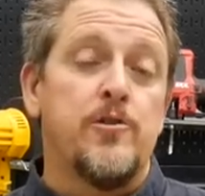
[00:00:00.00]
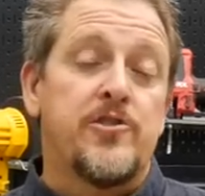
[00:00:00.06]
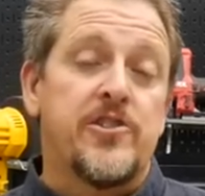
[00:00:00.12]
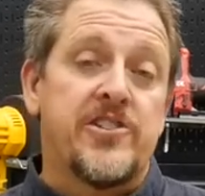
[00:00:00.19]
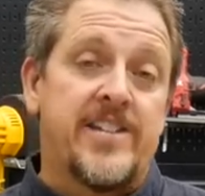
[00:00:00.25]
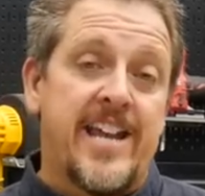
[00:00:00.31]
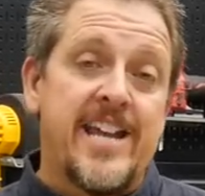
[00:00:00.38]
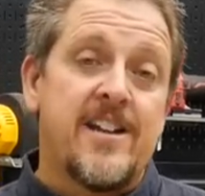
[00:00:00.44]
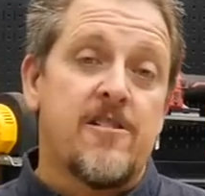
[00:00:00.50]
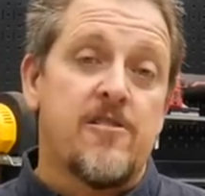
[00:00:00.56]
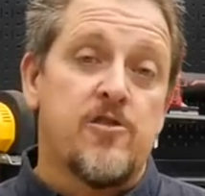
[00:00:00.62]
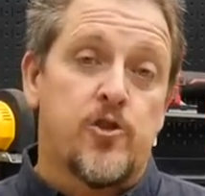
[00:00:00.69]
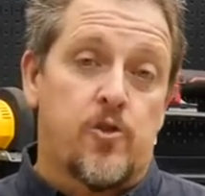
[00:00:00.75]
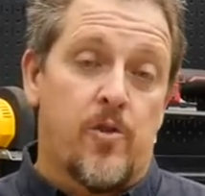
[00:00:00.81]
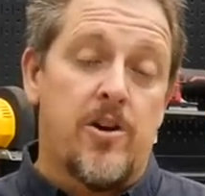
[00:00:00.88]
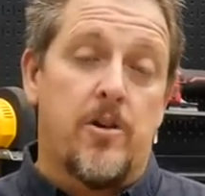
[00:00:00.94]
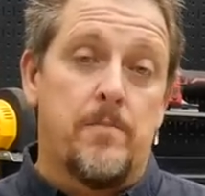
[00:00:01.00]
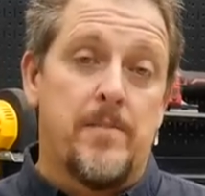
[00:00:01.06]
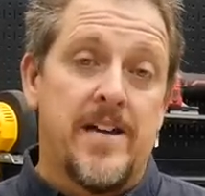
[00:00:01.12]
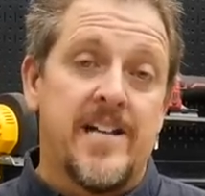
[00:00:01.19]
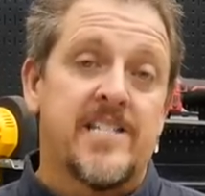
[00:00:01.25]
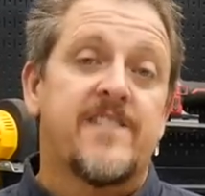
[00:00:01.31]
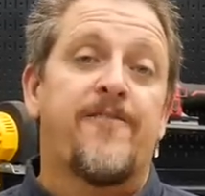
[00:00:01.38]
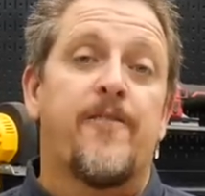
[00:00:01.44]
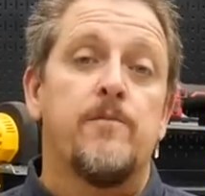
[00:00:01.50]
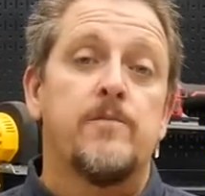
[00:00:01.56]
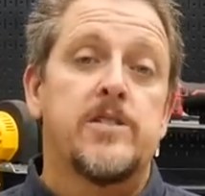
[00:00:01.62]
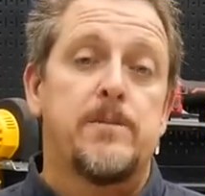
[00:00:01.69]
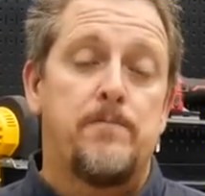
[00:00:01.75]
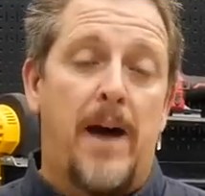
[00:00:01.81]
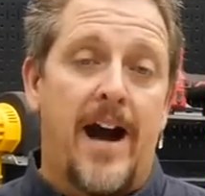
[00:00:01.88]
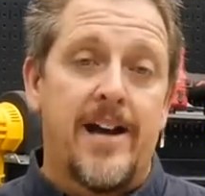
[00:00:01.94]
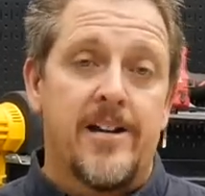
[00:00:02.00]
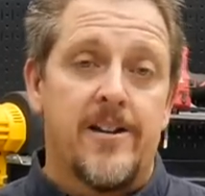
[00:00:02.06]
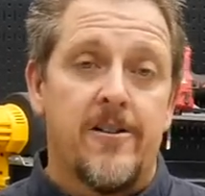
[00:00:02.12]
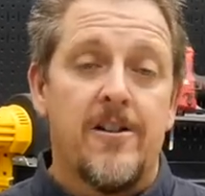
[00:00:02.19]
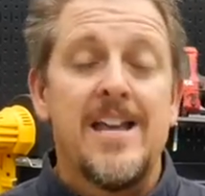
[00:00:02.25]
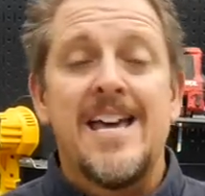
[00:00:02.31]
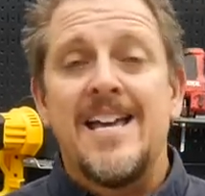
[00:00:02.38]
stinger drill bits from Spyder.